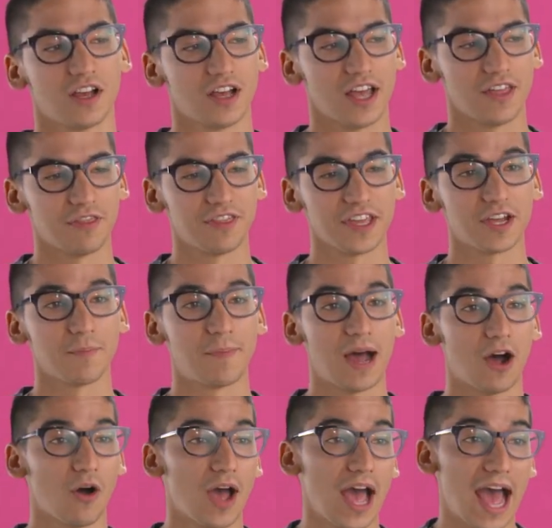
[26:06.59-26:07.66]
and think
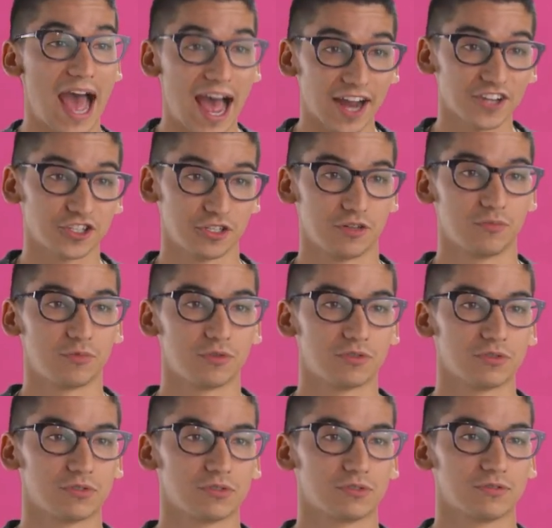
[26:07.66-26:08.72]
about
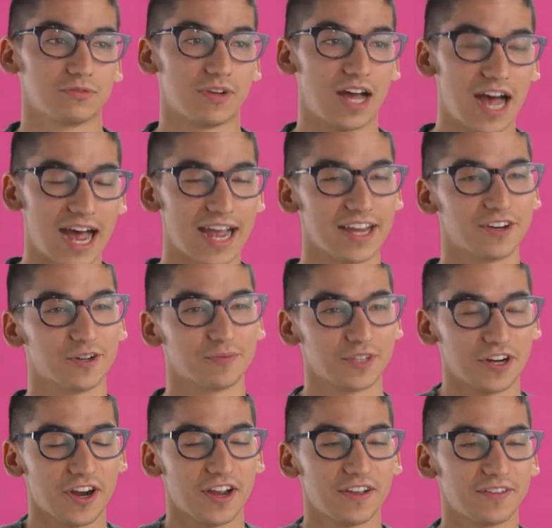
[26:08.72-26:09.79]
actionable items or